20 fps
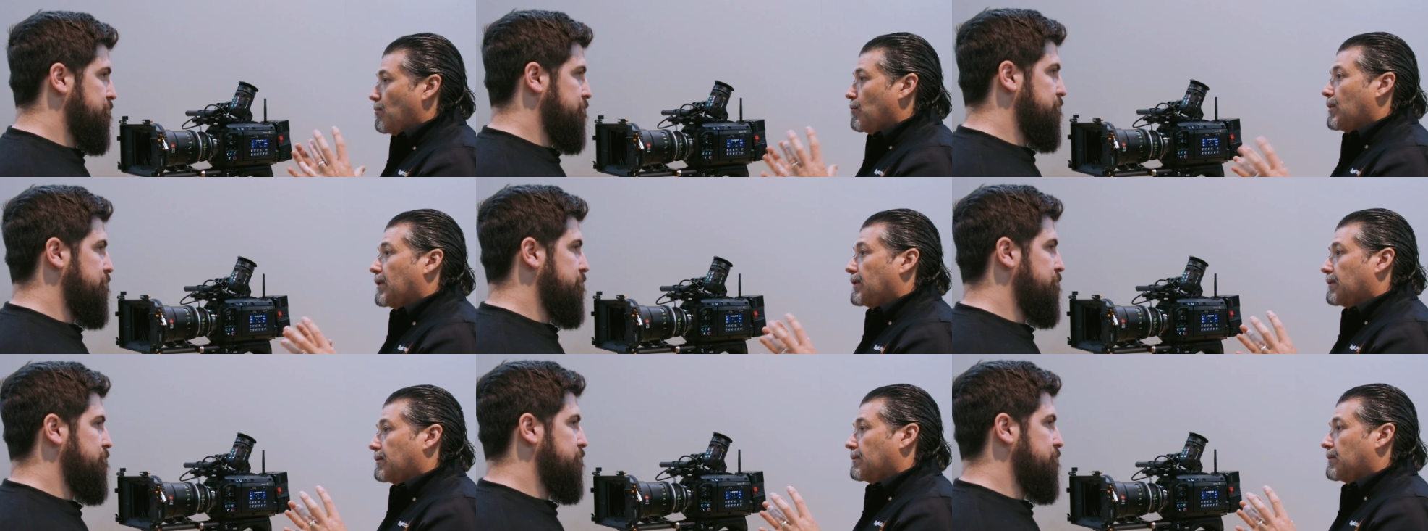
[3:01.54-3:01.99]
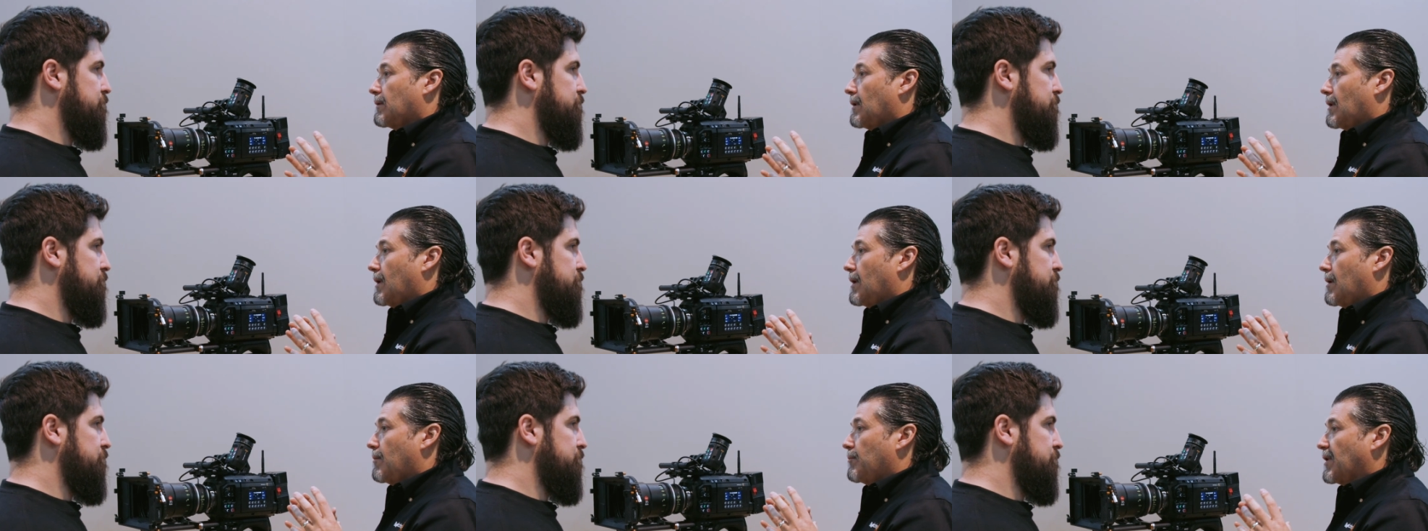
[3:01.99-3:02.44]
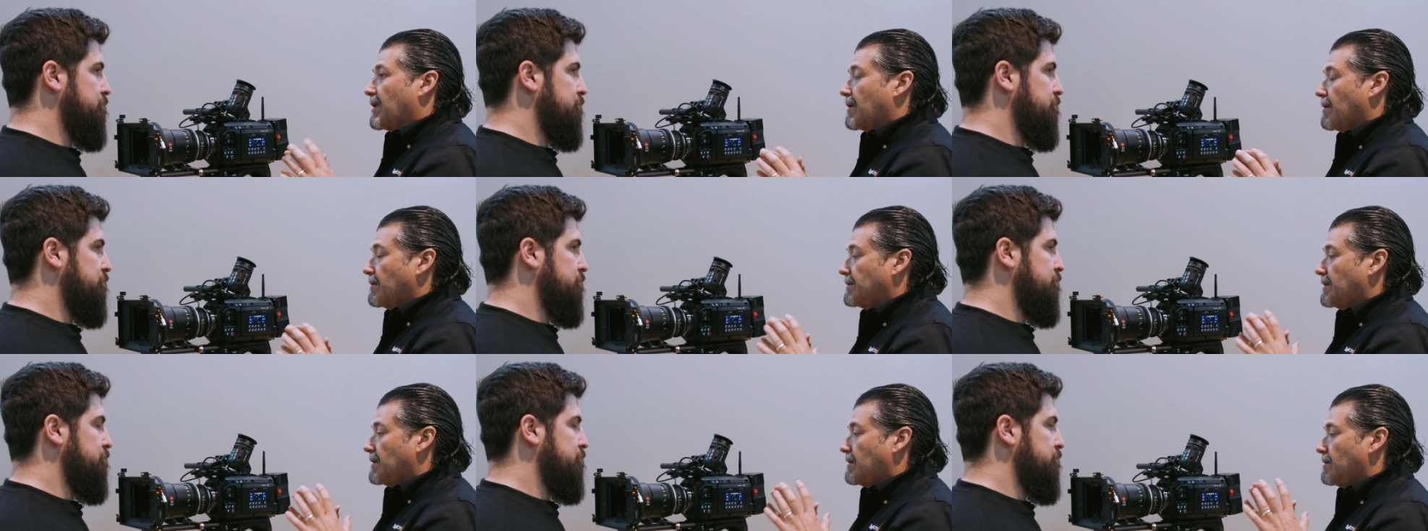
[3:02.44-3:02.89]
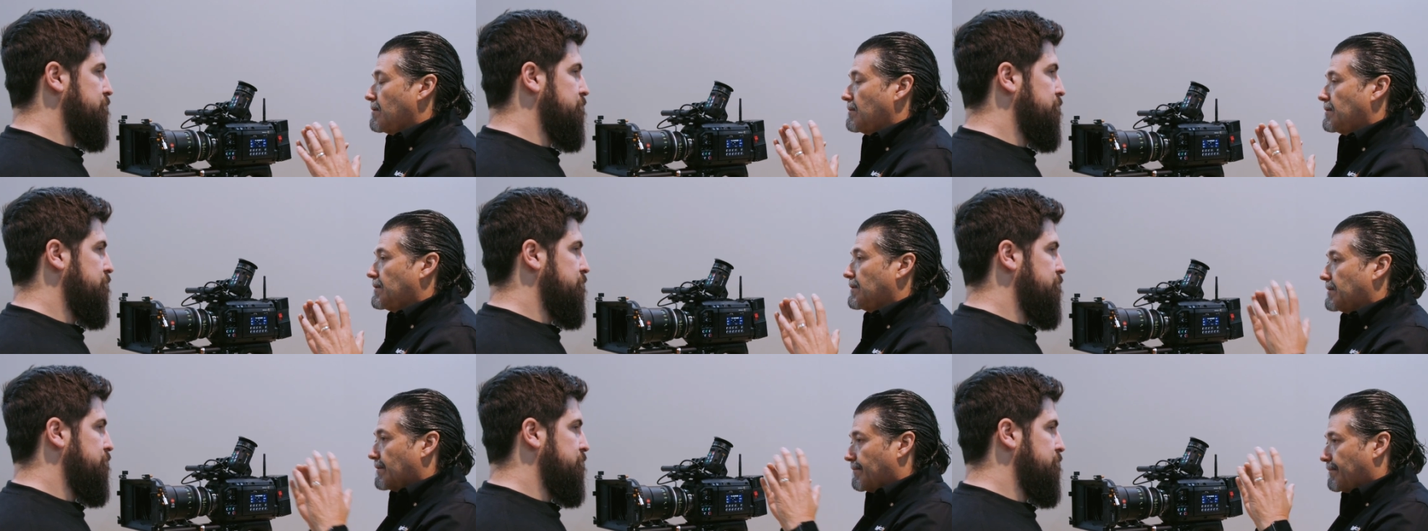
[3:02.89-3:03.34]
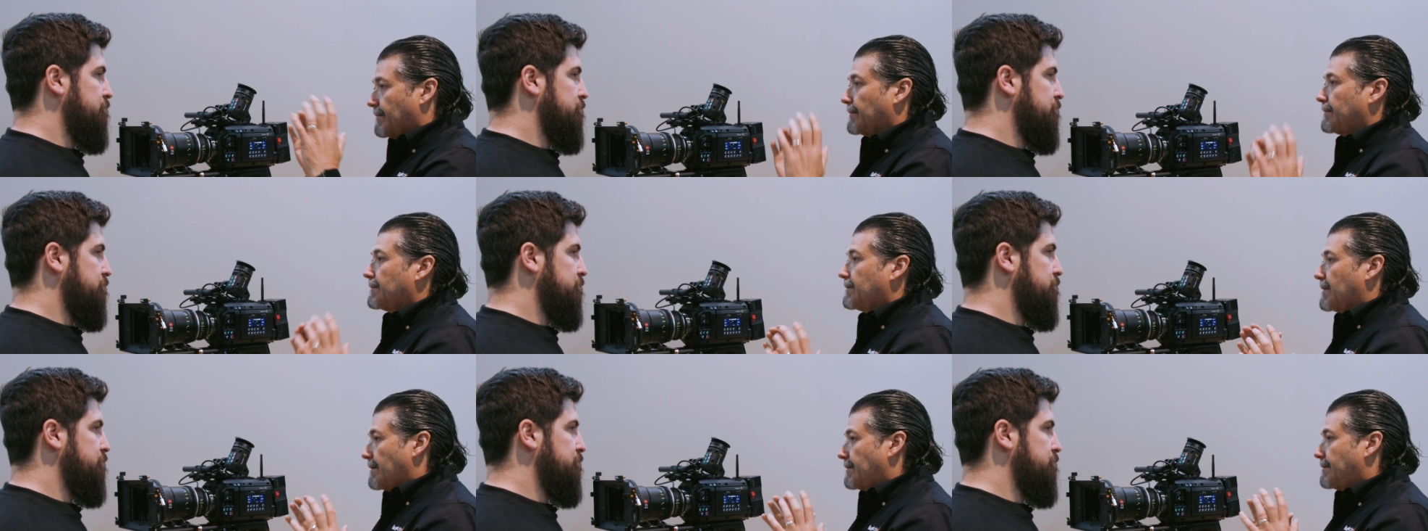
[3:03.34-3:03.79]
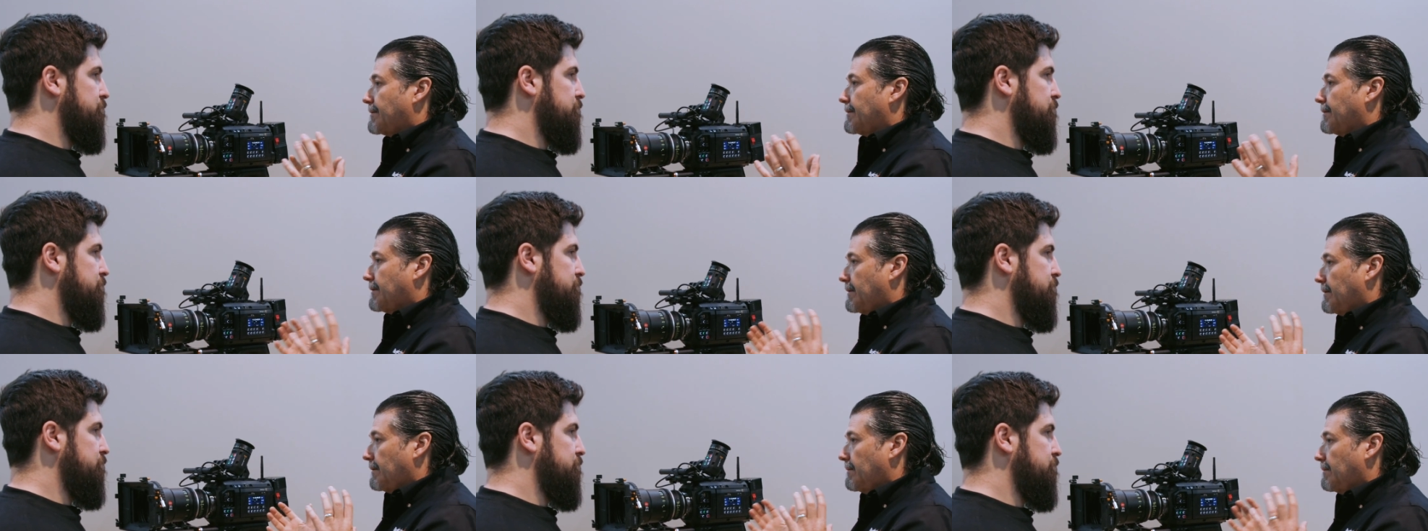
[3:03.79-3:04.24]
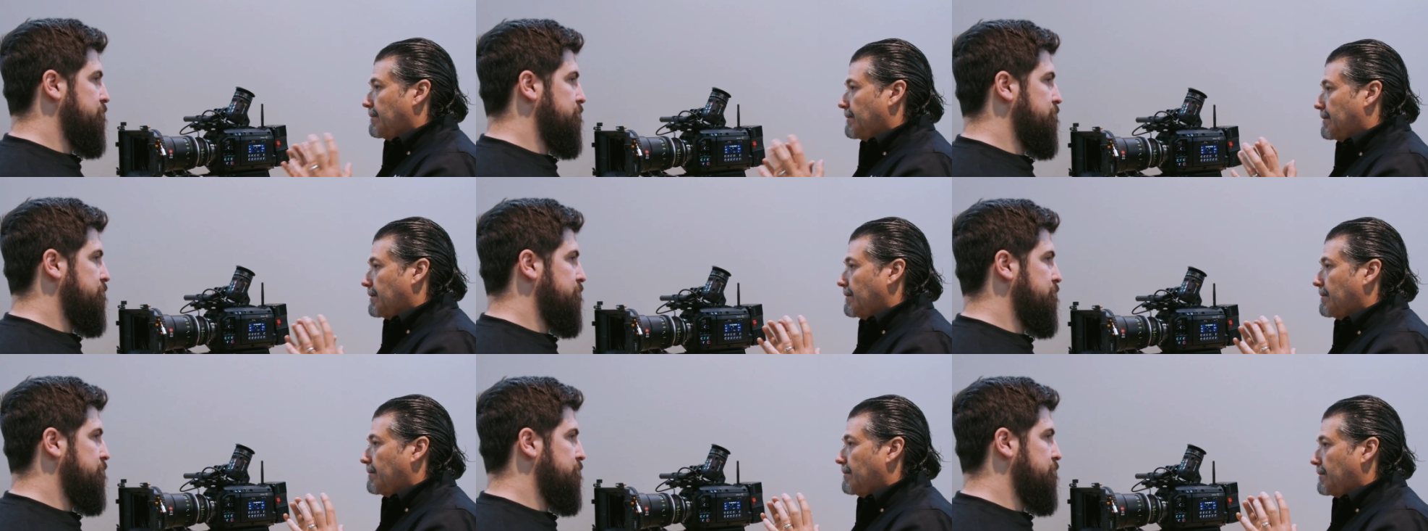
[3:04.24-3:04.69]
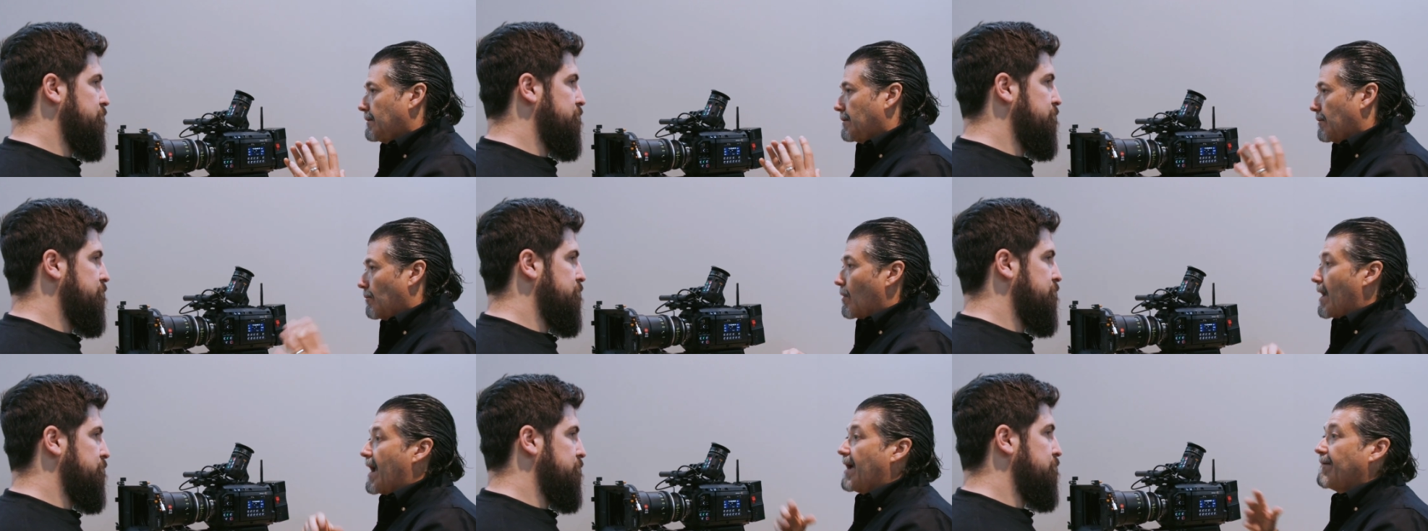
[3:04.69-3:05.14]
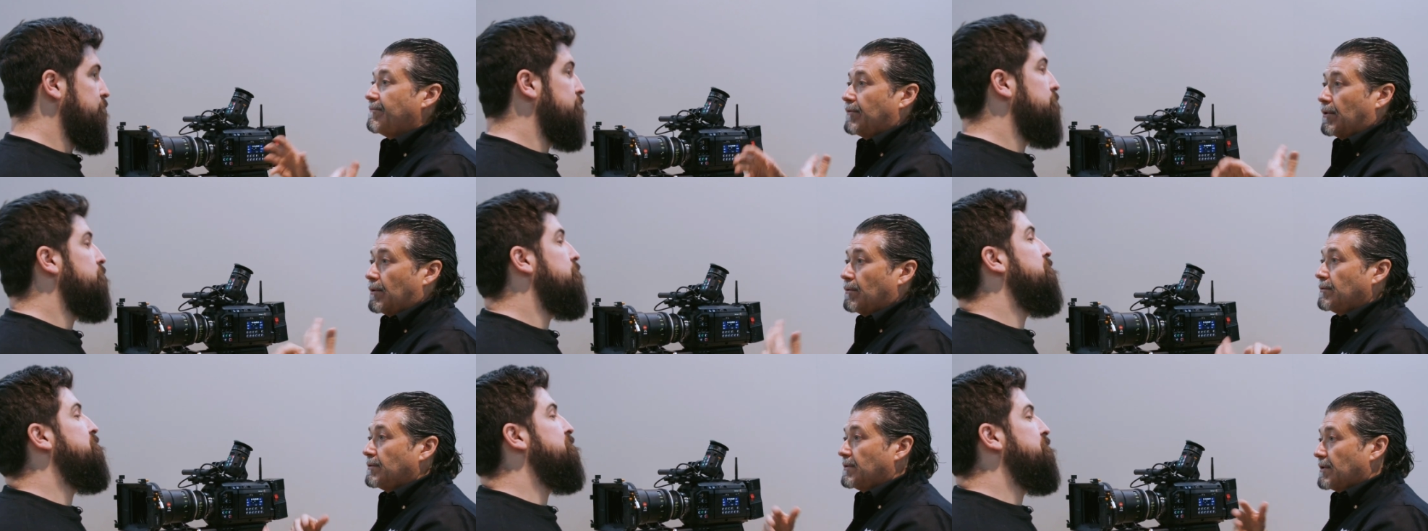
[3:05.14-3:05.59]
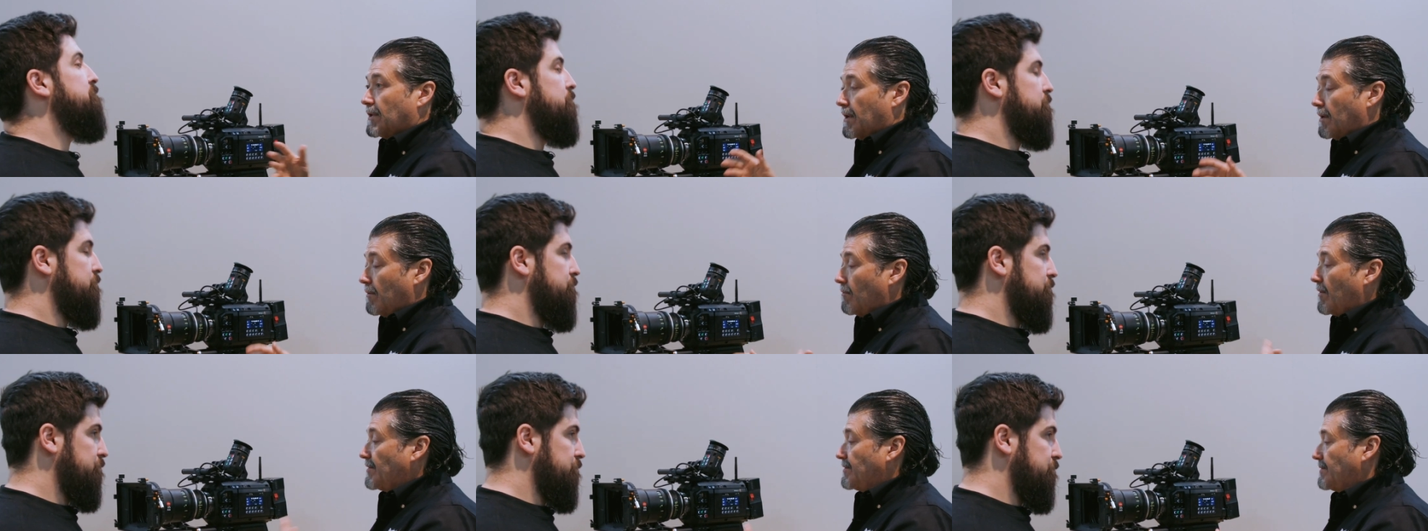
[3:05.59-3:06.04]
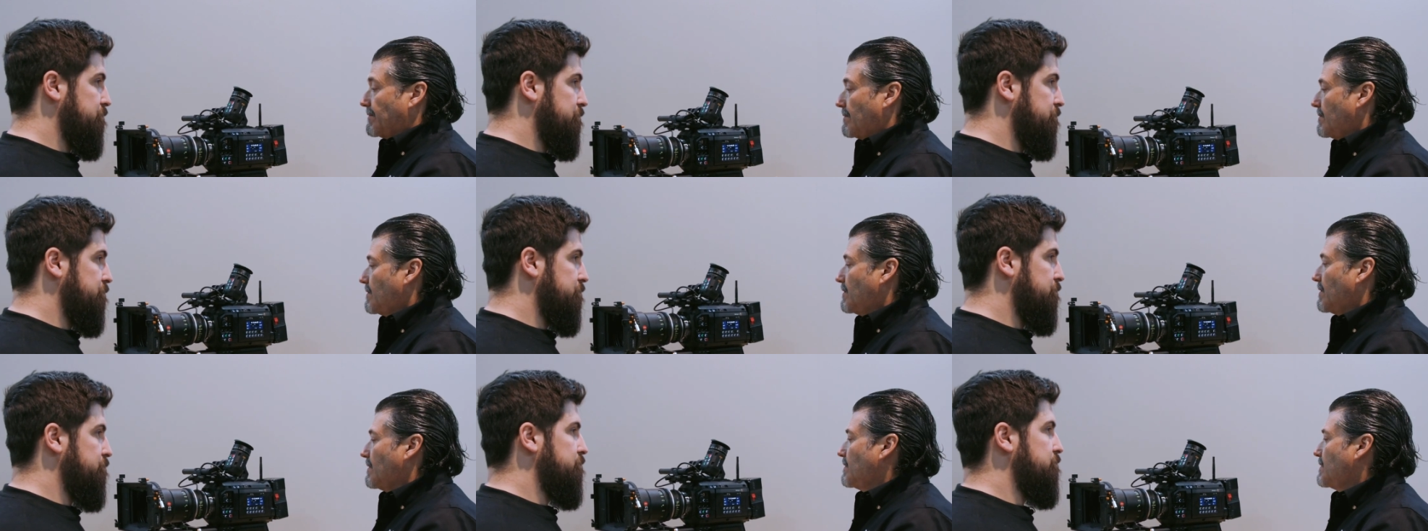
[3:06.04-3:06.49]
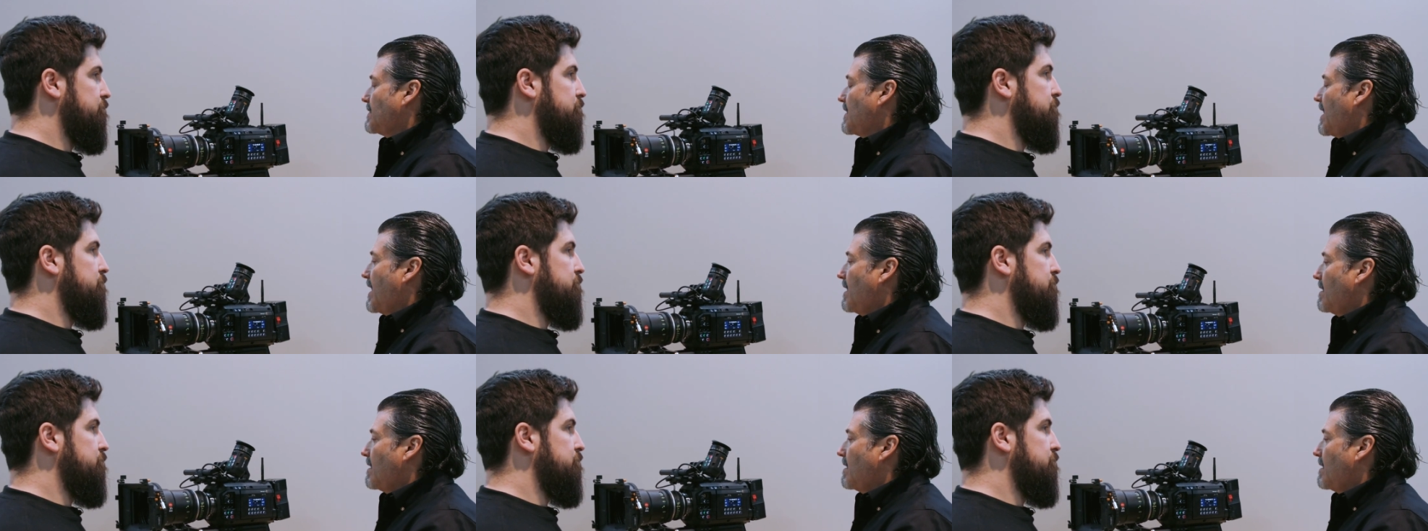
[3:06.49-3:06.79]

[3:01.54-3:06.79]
Speaker 1: with uh, because it uses the full sensor to to derive those uh, resolutions, mm-hmm.